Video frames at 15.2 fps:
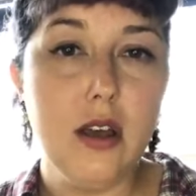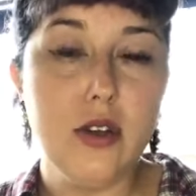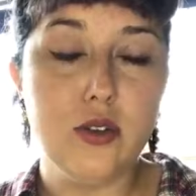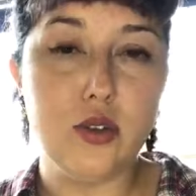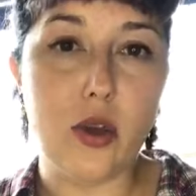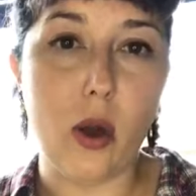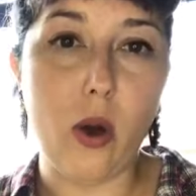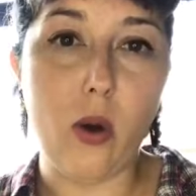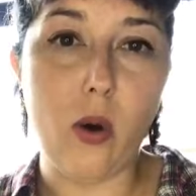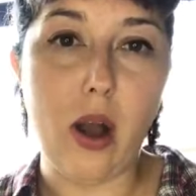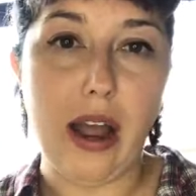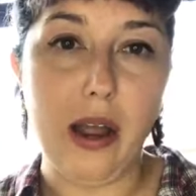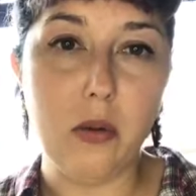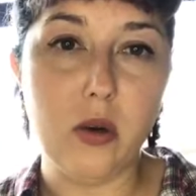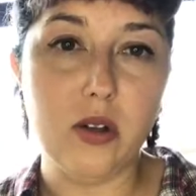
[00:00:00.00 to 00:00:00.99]
So
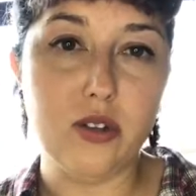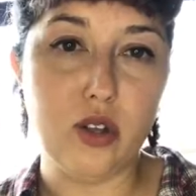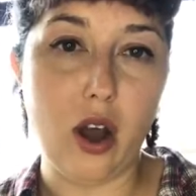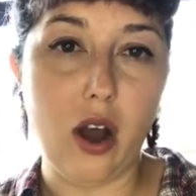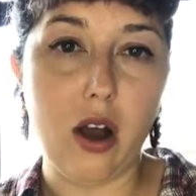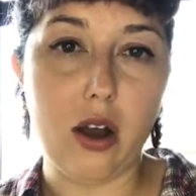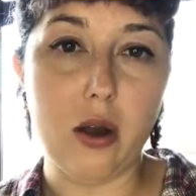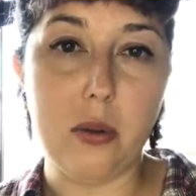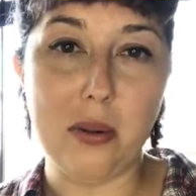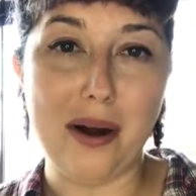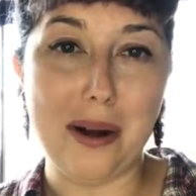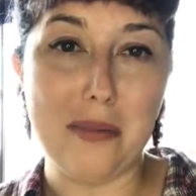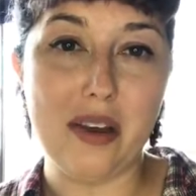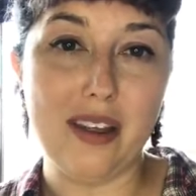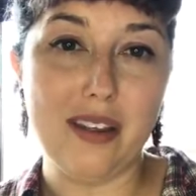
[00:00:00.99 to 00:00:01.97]
I will talk
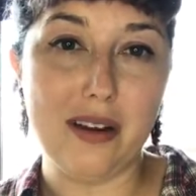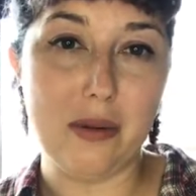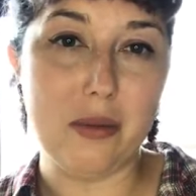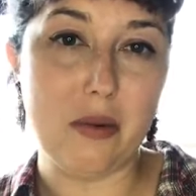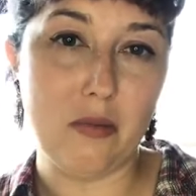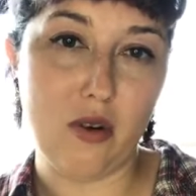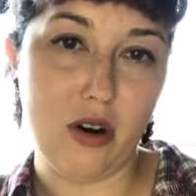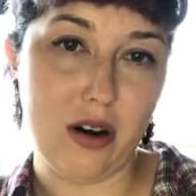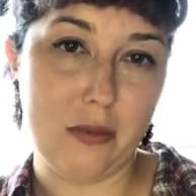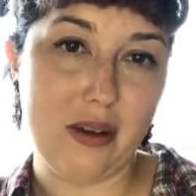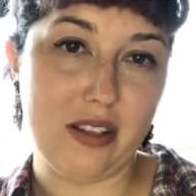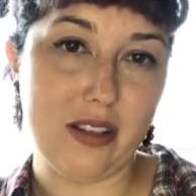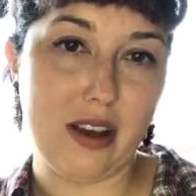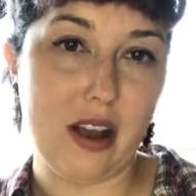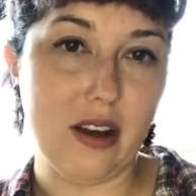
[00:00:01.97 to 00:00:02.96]
probably a little bit more
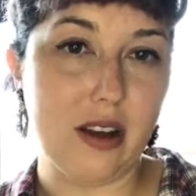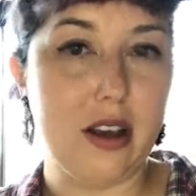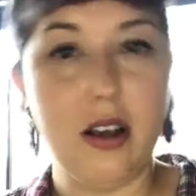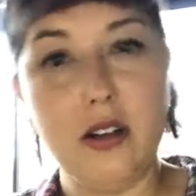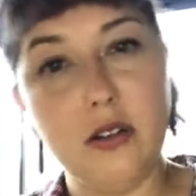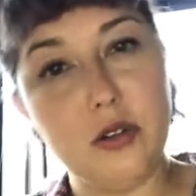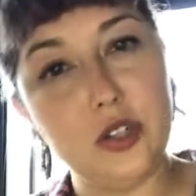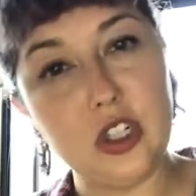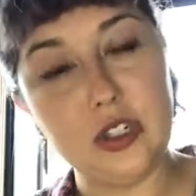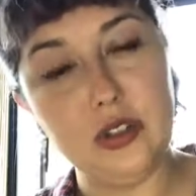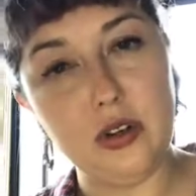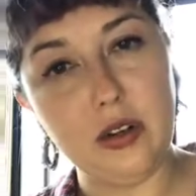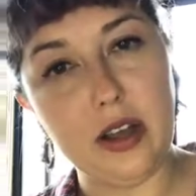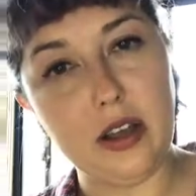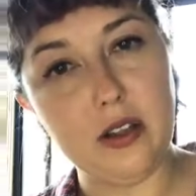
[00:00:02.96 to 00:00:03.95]
about the kind of conclusions
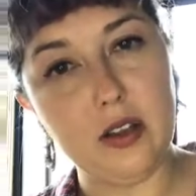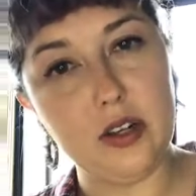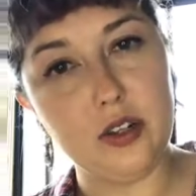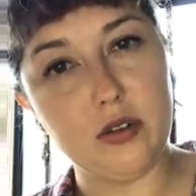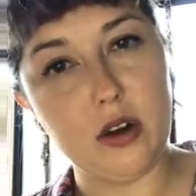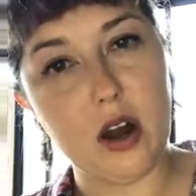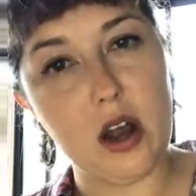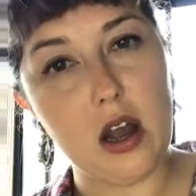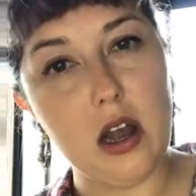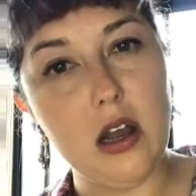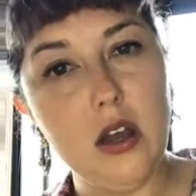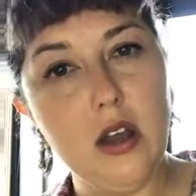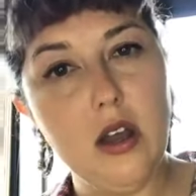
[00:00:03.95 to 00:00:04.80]
you're likely to draw,